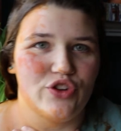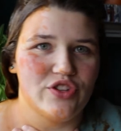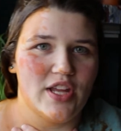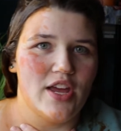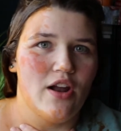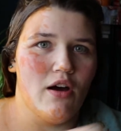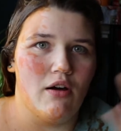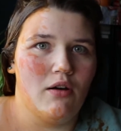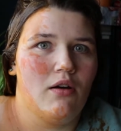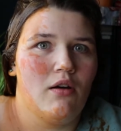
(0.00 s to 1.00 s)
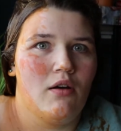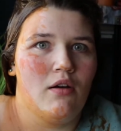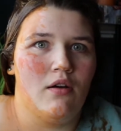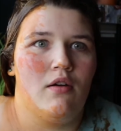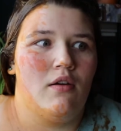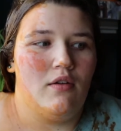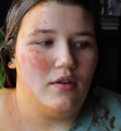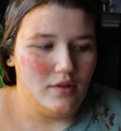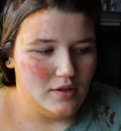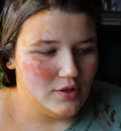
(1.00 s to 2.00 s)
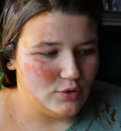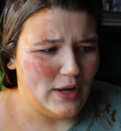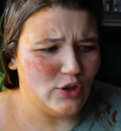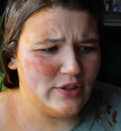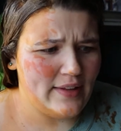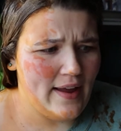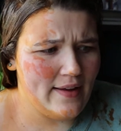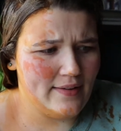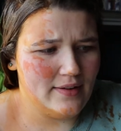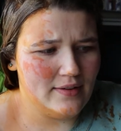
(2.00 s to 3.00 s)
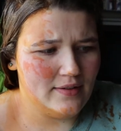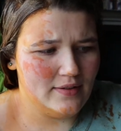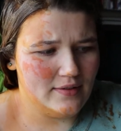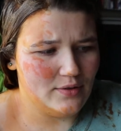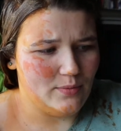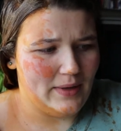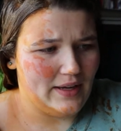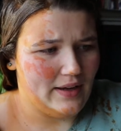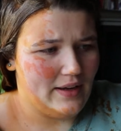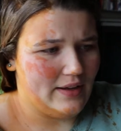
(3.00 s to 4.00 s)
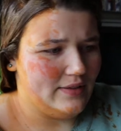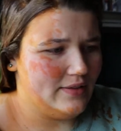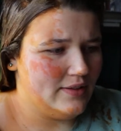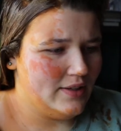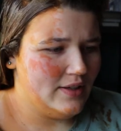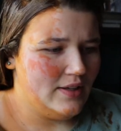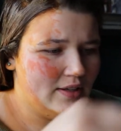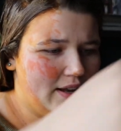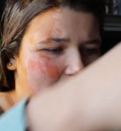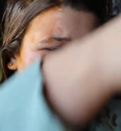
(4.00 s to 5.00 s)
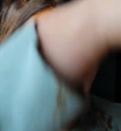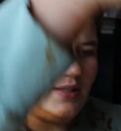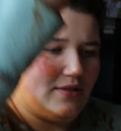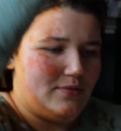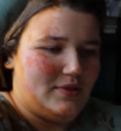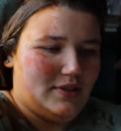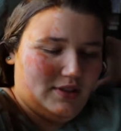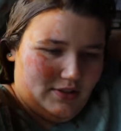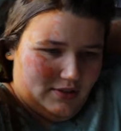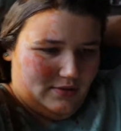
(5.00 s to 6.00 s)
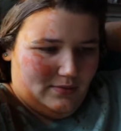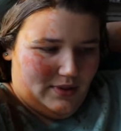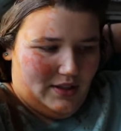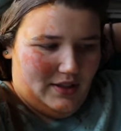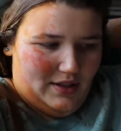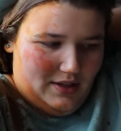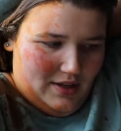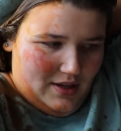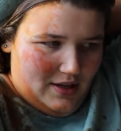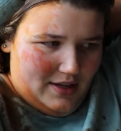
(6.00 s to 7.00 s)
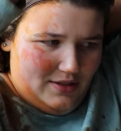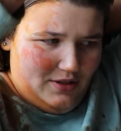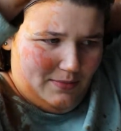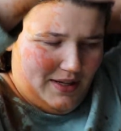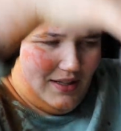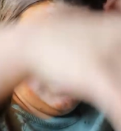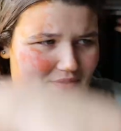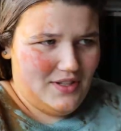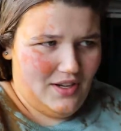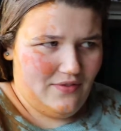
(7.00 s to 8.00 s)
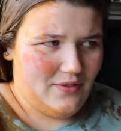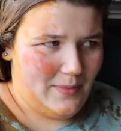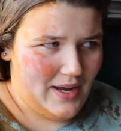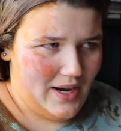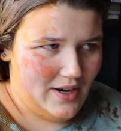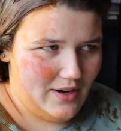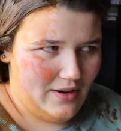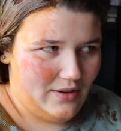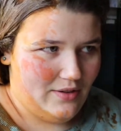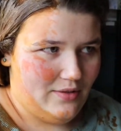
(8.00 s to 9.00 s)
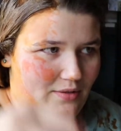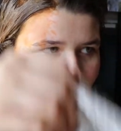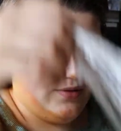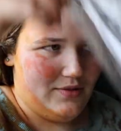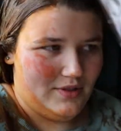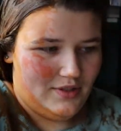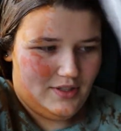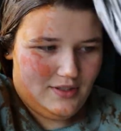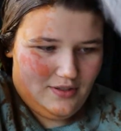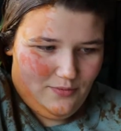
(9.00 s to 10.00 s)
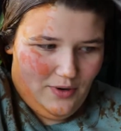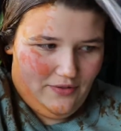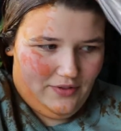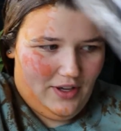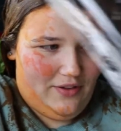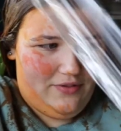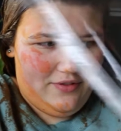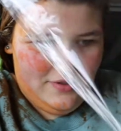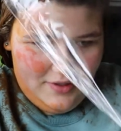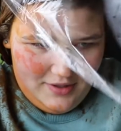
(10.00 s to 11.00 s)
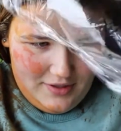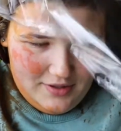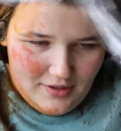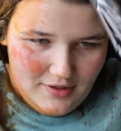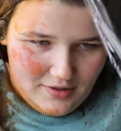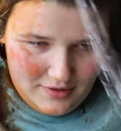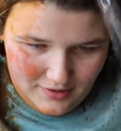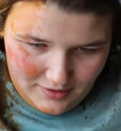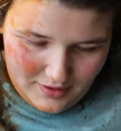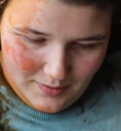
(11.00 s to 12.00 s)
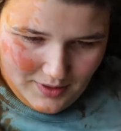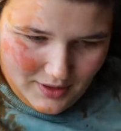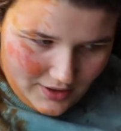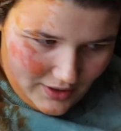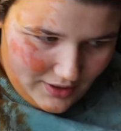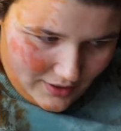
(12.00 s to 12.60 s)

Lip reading: just henna? Do I look tan? Oh my god. Now I'm messing with it. Oh my god. And I took my gloves off and my hair. Oh, this is a rough life. Let me see.